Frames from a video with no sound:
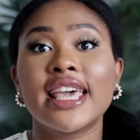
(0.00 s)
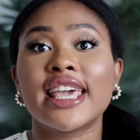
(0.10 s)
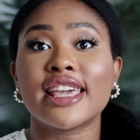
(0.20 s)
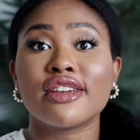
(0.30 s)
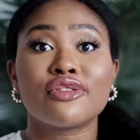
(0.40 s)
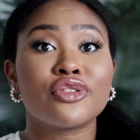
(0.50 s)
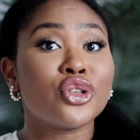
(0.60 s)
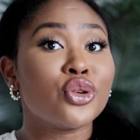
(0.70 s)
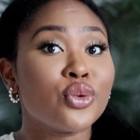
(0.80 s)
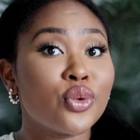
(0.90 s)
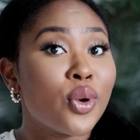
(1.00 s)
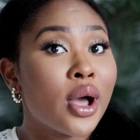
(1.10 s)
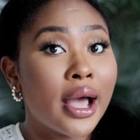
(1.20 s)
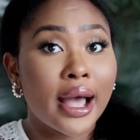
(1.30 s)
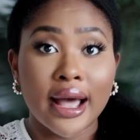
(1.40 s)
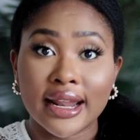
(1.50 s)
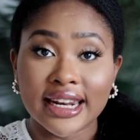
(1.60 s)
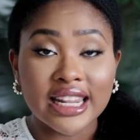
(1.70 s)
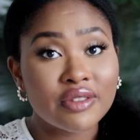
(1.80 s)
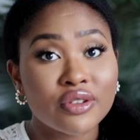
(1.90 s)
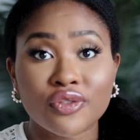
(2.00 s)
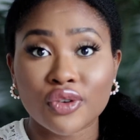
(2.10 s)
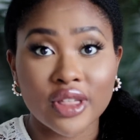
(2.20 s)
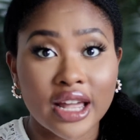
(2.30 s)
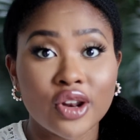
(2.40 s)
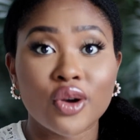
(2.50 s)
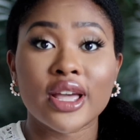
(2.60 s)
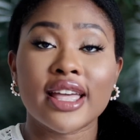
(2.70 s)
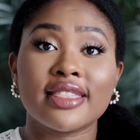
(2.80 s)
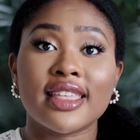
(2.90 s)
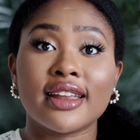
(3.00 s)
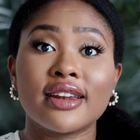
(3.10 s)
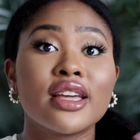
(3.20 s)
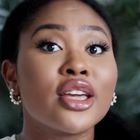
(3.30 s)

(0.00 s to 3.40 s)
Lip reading: If you leave it for that long and then